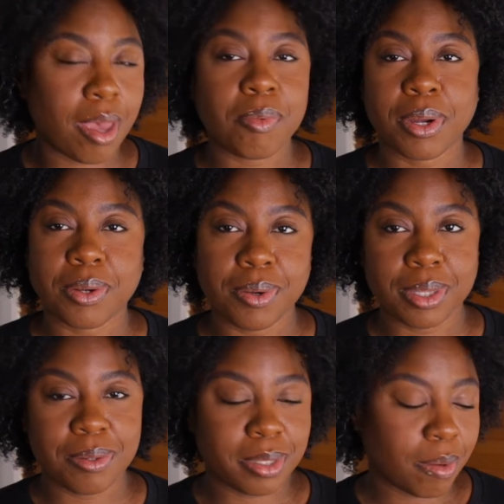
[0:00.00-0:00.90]
and we're going
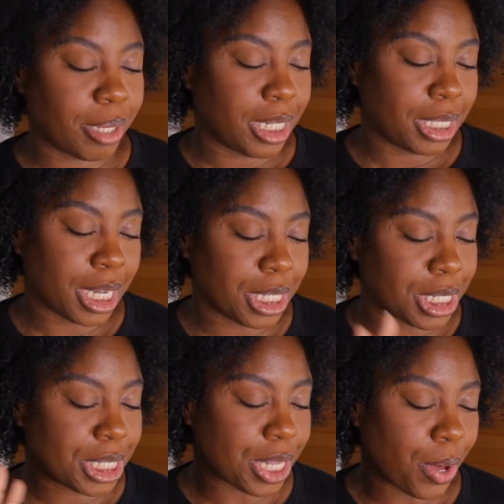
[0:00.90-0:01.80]
through so many
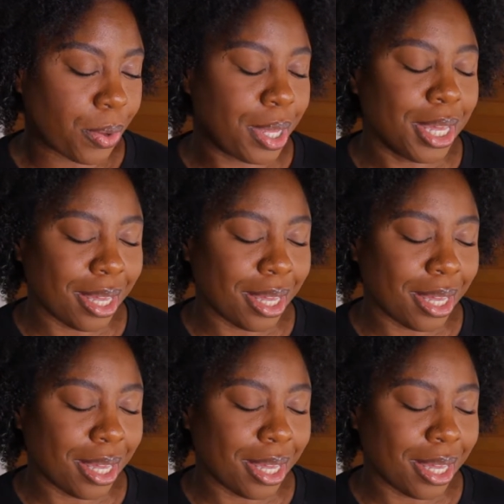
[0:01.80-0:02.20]
changes. So